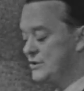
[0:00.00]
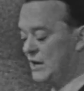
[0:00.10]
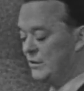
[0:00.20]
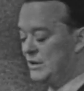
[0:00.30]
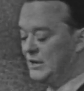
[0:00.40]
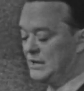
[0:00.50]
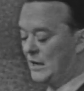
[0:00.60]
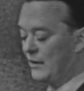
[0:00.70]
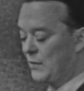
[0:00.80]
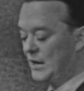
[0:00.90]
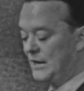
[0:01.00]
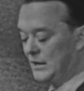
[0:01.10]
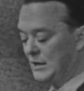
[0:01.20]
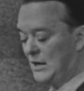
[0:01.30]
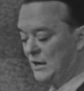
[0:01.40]
there, reading down in the
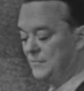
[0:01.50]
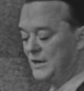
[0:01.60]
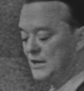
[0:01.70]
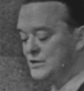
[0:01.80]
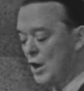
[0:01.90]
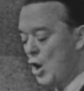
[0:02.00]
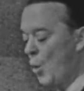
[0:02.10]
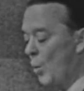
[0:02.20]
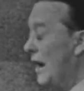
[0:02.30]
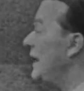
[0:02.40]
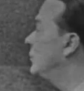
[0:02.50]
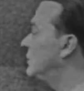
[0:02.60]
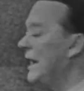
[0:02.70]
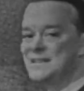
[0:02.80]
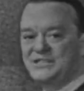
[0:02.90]
right-hand column, is Wei Lu
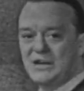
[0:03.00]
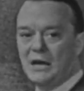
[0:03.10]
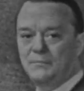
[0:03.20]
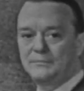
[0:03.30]
La Chia.